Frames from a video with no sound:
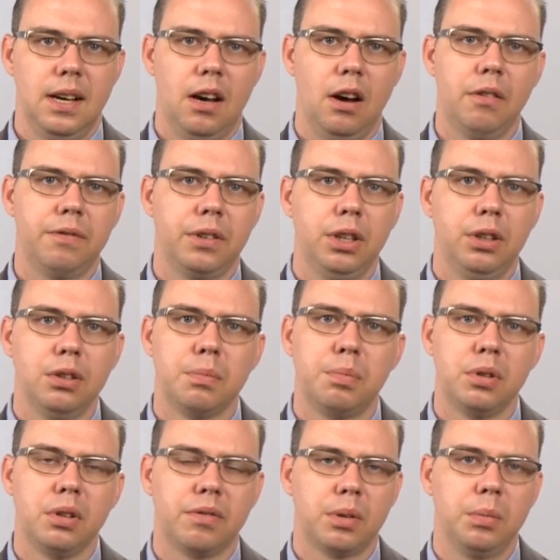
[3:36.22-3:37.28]
Hopefully, you'll
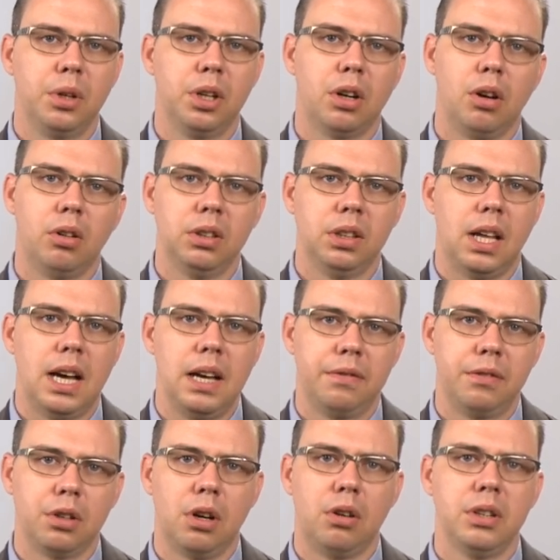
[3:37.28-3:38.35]
pull from your own
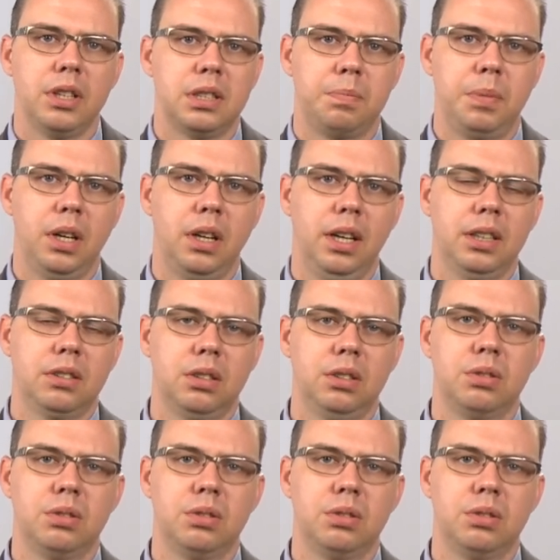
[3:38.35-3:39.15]
life, your own experience,